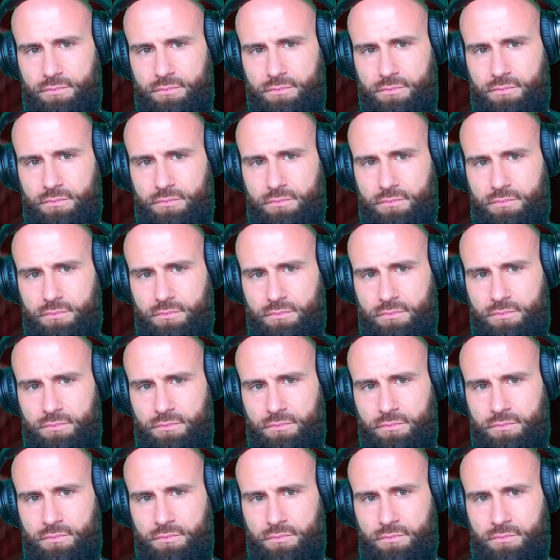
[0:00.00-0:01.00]

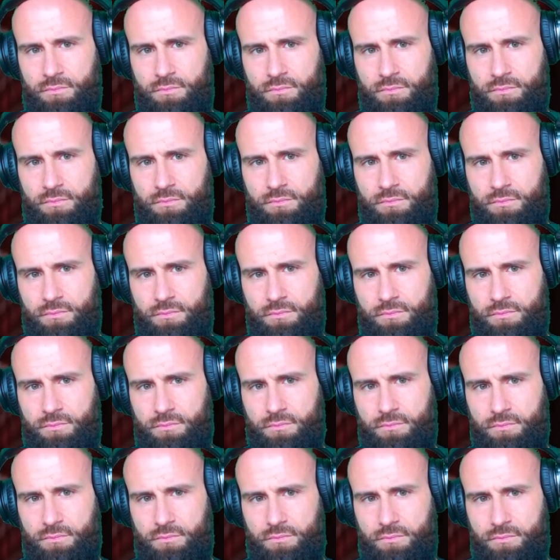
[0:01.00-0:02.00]

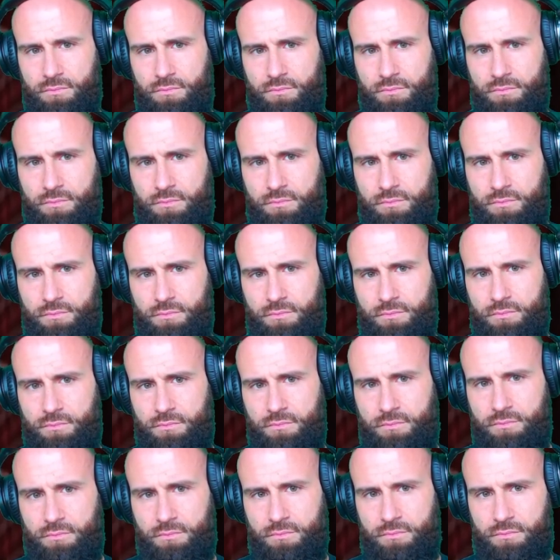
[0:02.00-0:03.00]

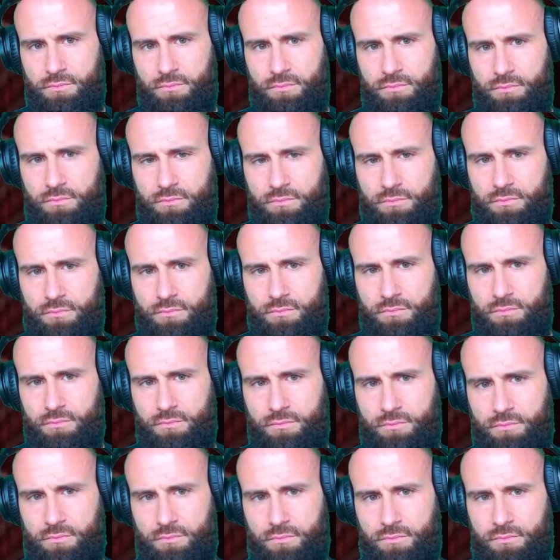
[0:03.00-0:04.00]

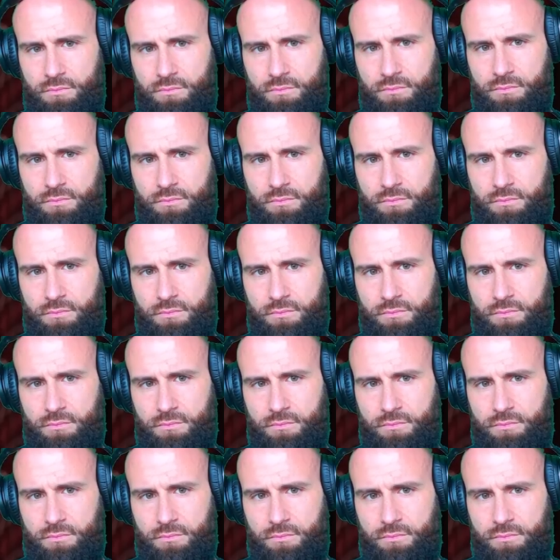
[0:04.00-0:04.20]
(silent)